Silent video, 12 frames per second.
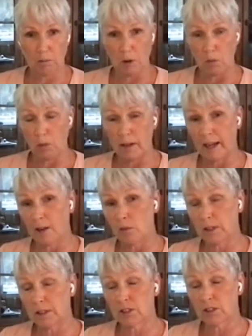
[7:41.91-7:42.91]
But when I
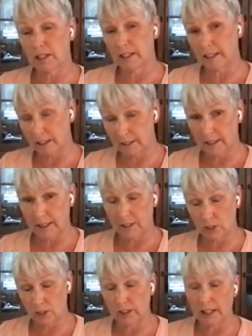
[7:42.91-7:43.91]
went to the next
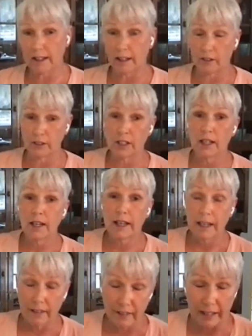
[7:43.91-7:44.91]
angel down,
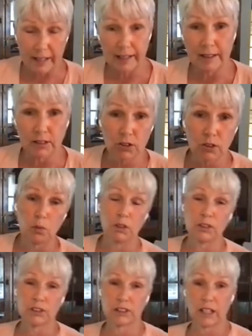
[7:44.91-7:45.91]
and that angel
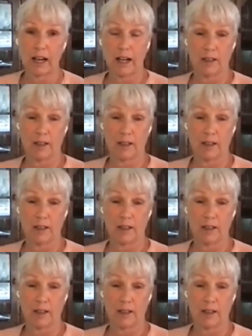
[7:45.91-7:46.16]
was